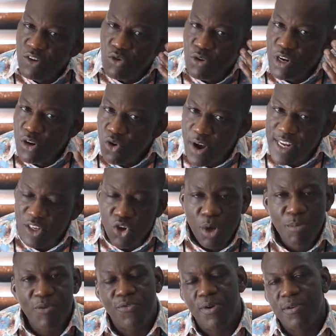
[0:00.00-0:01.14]
to the noise
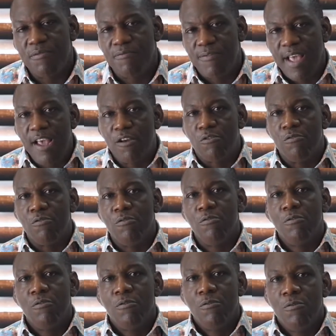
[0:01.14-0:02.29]
coming from the vehicle,
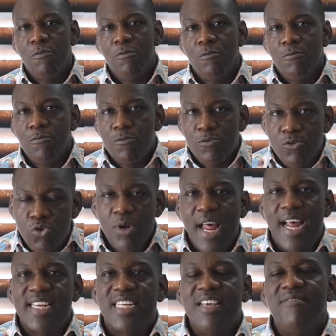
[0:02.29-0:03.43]
so
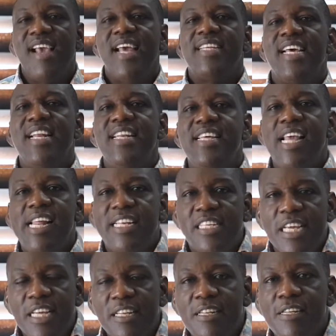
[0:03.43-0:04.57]
that if there's
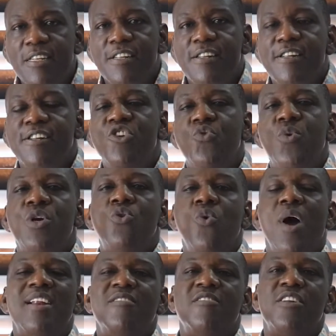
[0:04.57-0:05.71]
anything, you will go
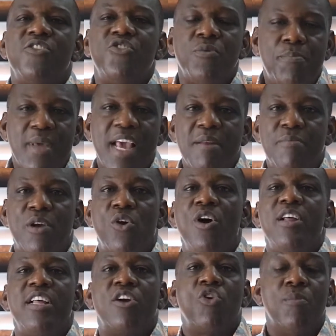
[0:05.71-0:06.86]
and repair
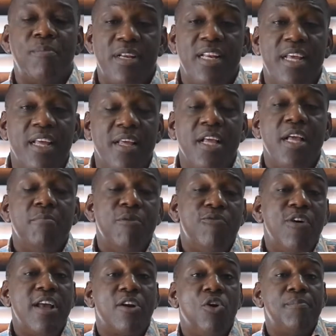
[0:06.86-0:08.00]
before
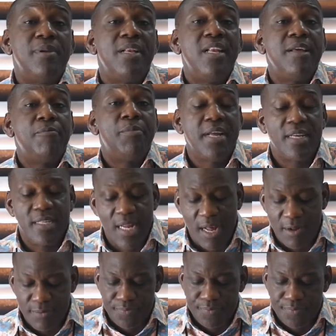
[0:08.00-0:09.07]
it completely breaks down.